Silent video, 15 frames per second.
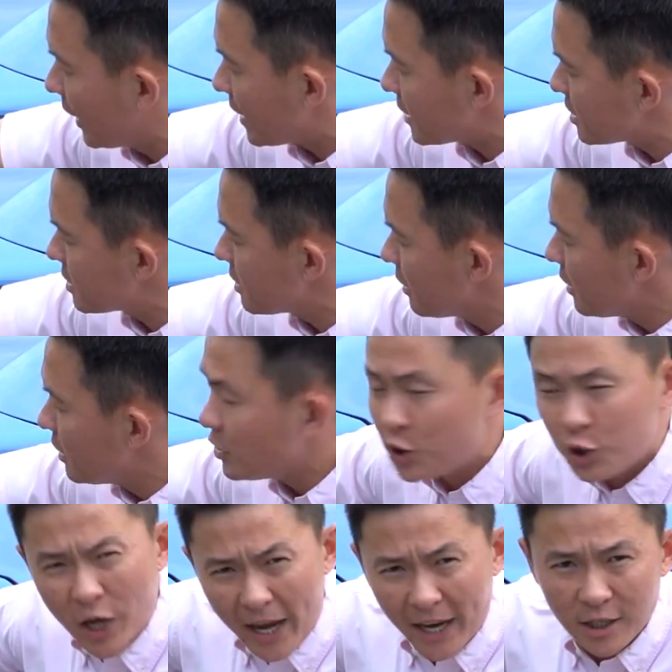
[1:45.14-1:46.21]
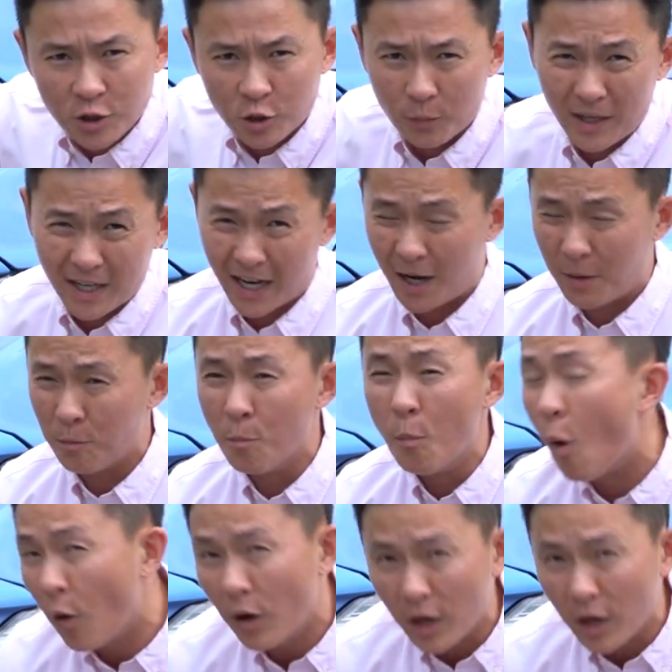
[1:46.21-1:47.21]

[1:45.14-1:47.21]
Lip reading: has changed to become more